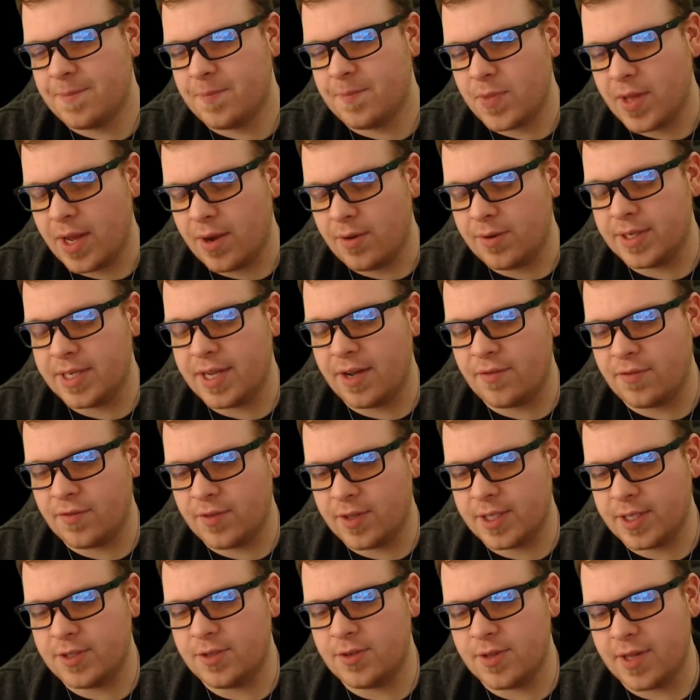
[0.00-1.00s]
I would
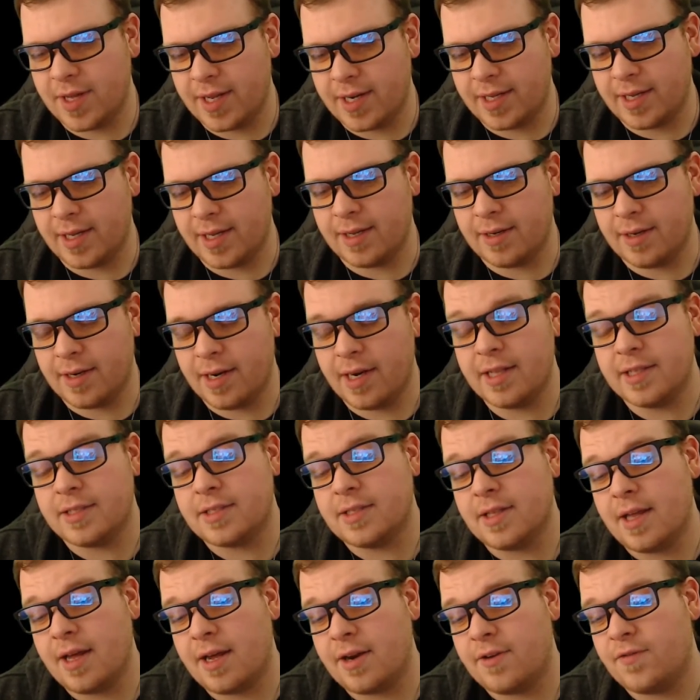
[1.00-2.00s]
definitely do that again. And it's
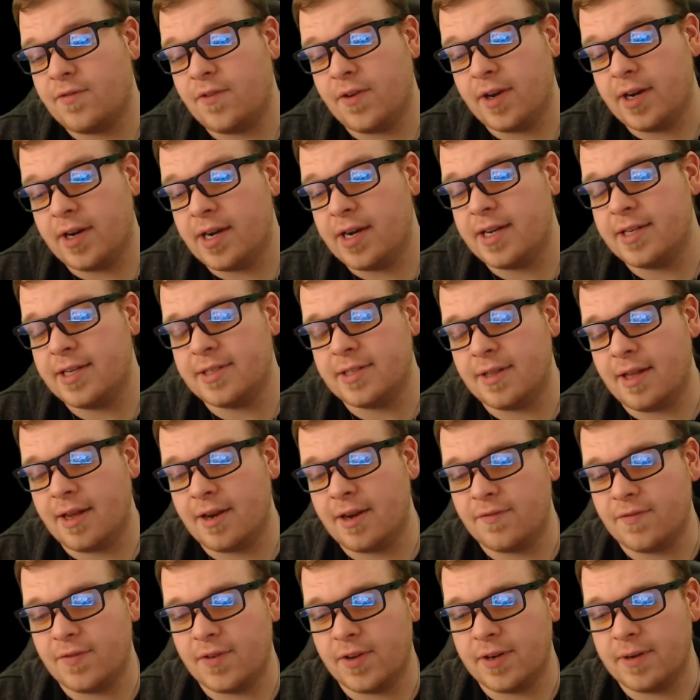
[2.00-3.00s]
a lot of fun. It is a lot
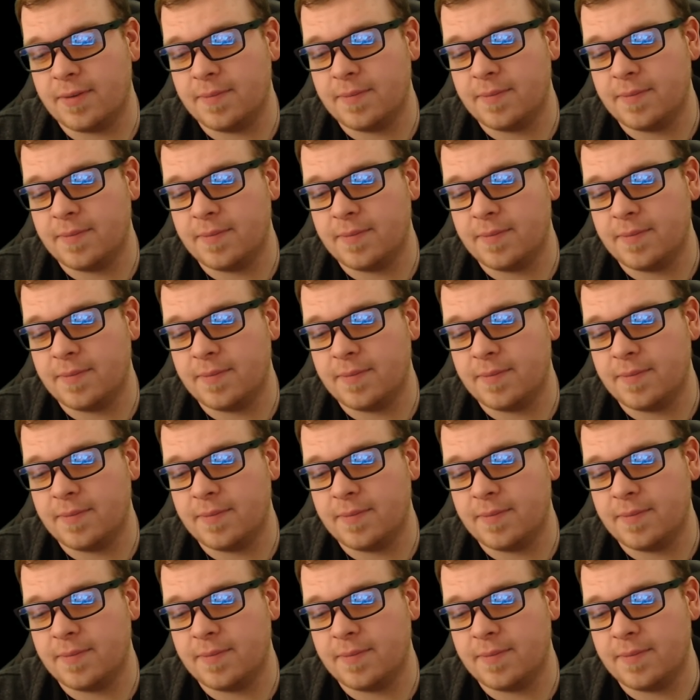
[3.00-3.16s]
of fun.